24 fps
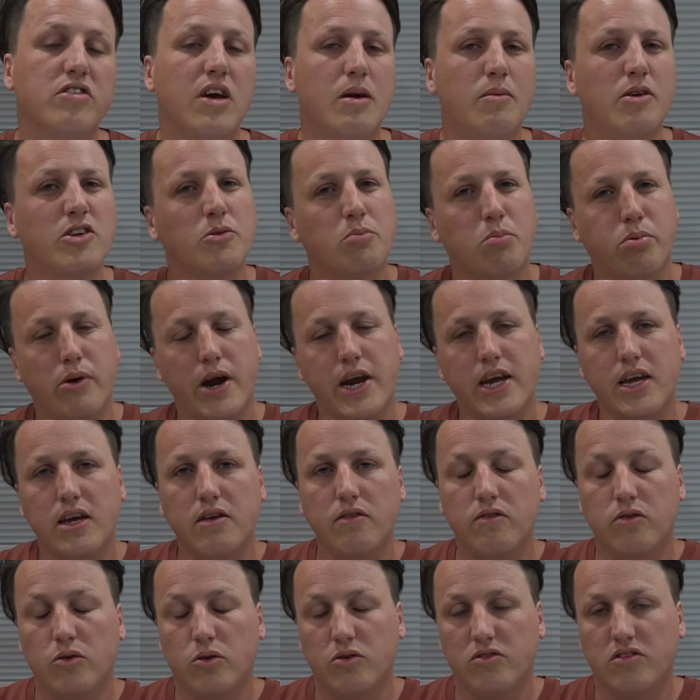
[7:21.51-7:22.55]
how much
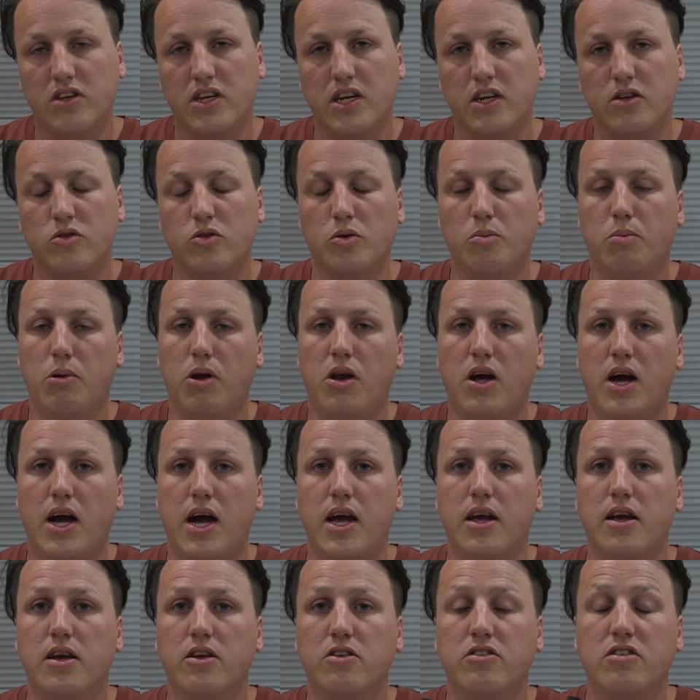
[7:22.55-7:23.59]
braking force they need to
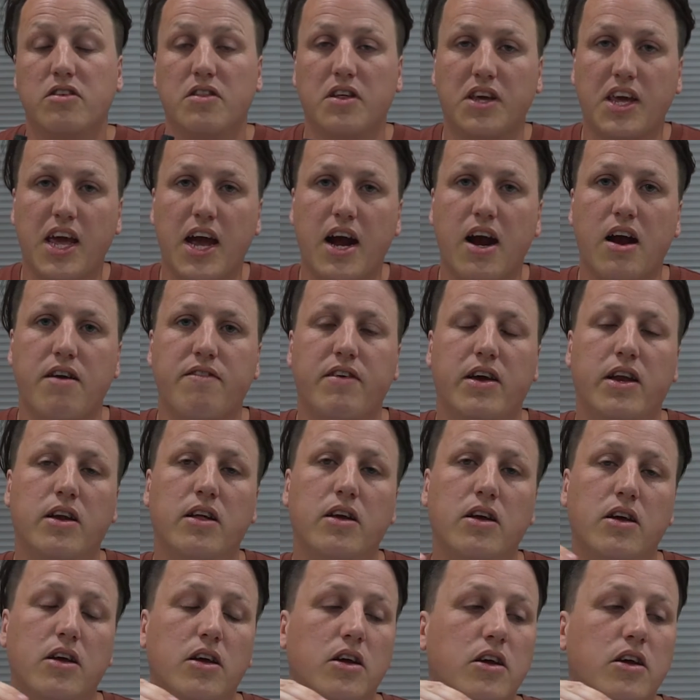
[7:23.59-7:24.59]
apply to the Caravan.